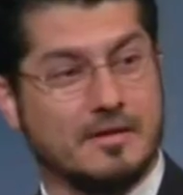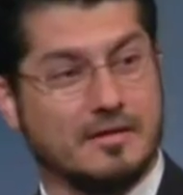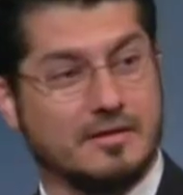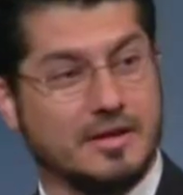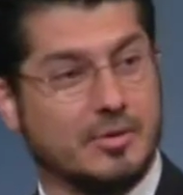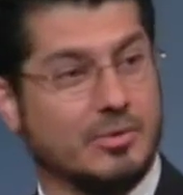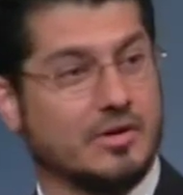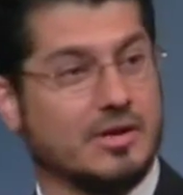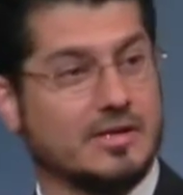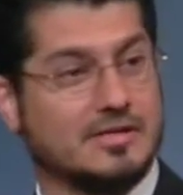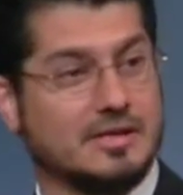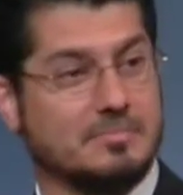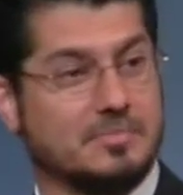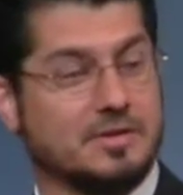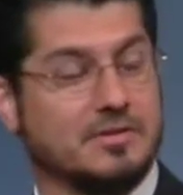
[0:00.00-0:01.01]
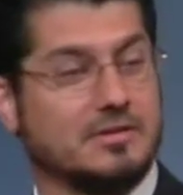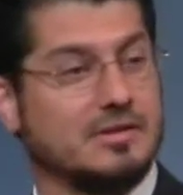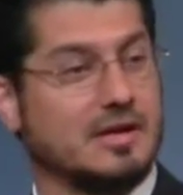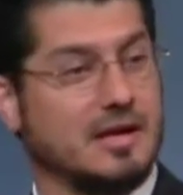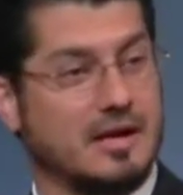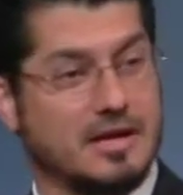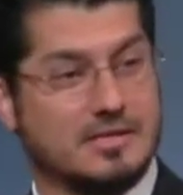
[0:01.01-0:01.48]
They were accepted
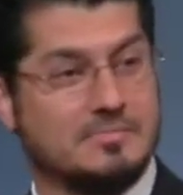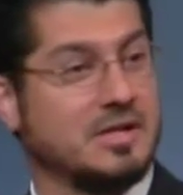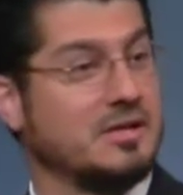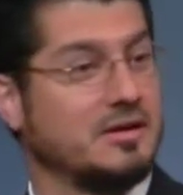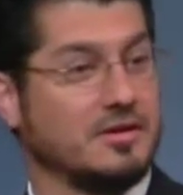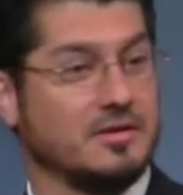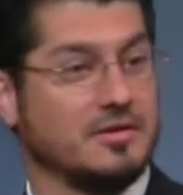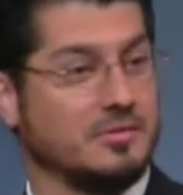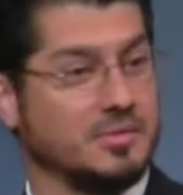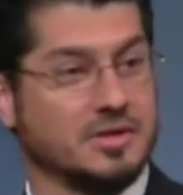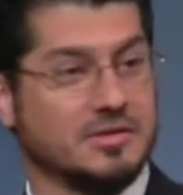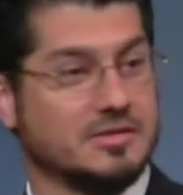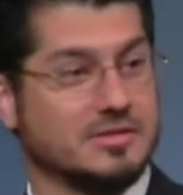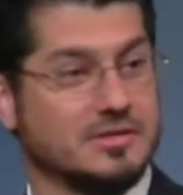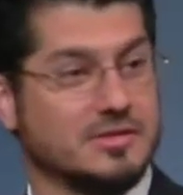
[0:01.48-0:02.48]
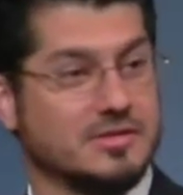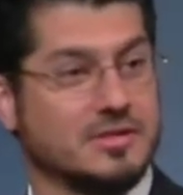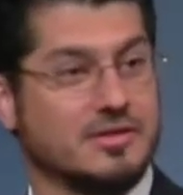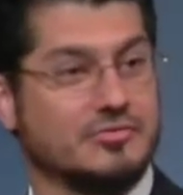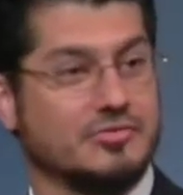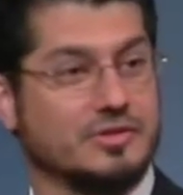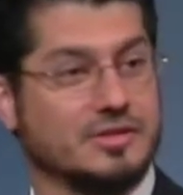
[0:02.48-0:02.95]
as many other immigrants in this
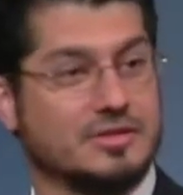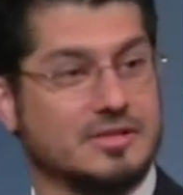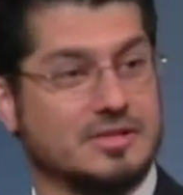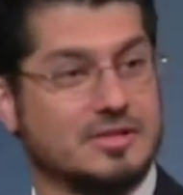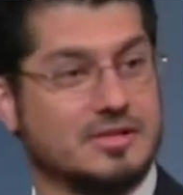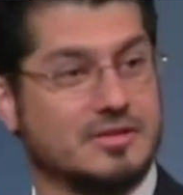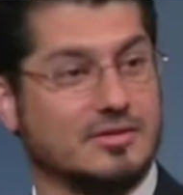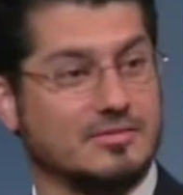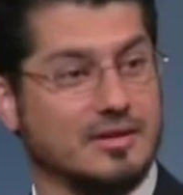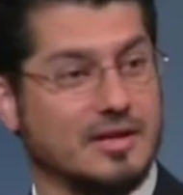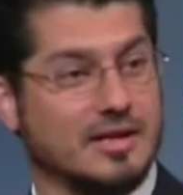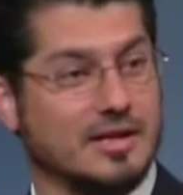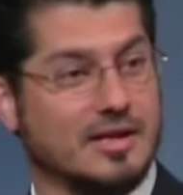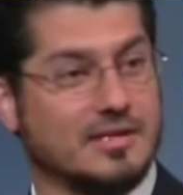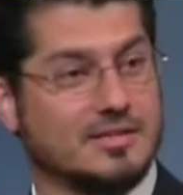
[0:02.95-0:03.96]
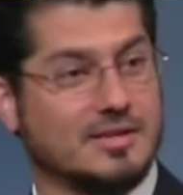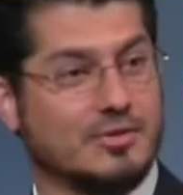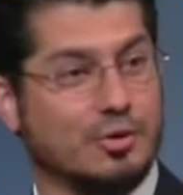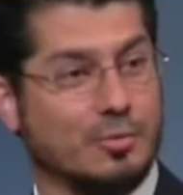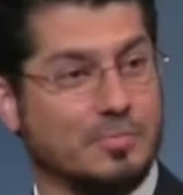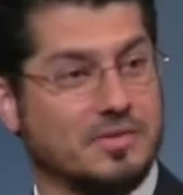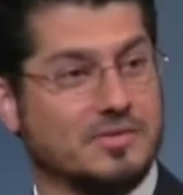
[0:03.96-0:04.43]
country. It's an
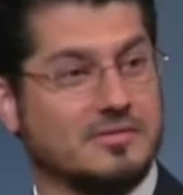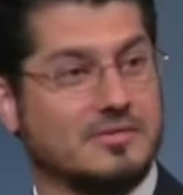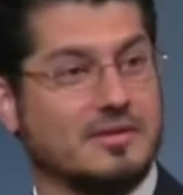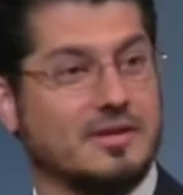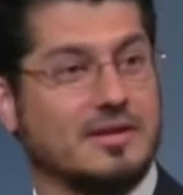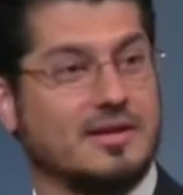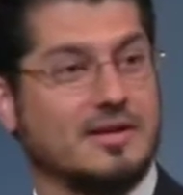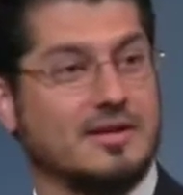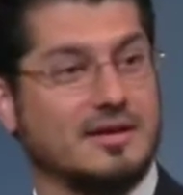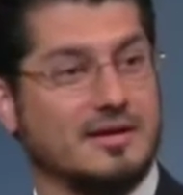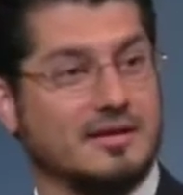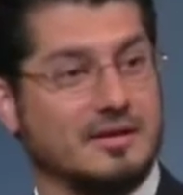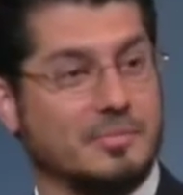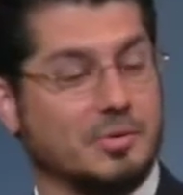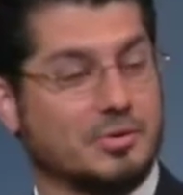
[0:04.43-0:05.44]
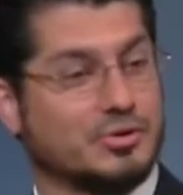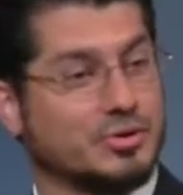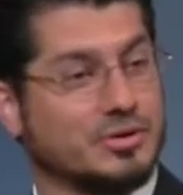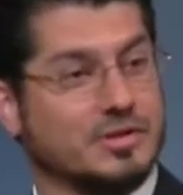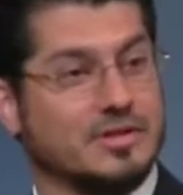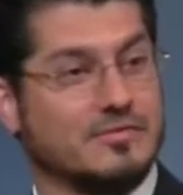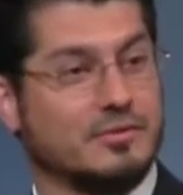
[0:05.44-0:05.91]
open
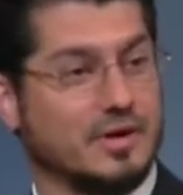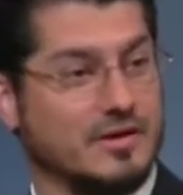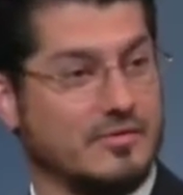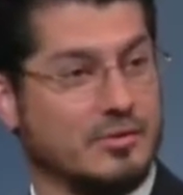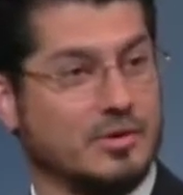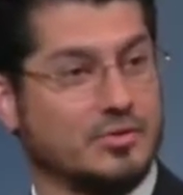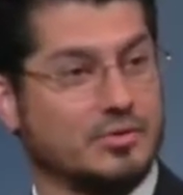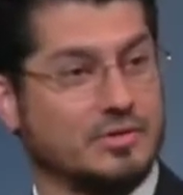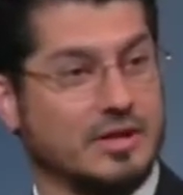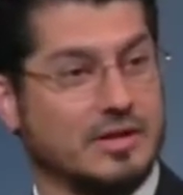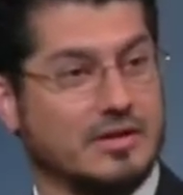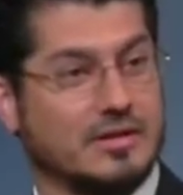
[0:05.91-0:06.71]
opportunity for everyone to take.